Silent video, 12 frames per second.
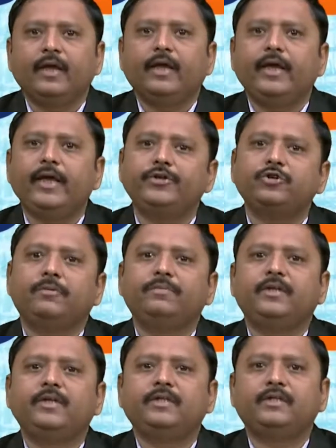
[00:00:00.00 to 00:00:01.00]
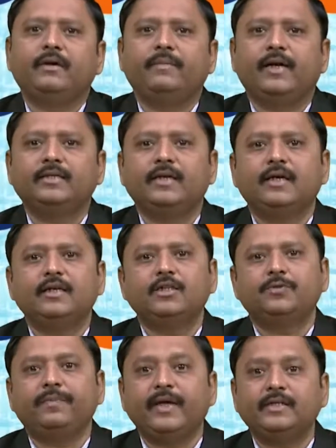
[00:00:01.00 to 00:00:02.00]
each of these term has a
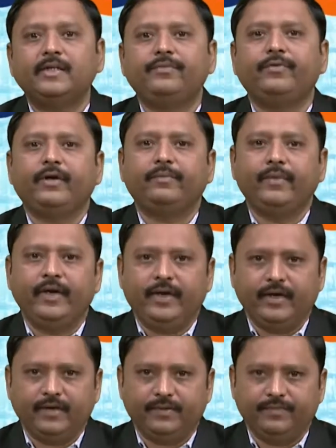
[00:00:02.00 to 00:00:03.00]
specific meaning.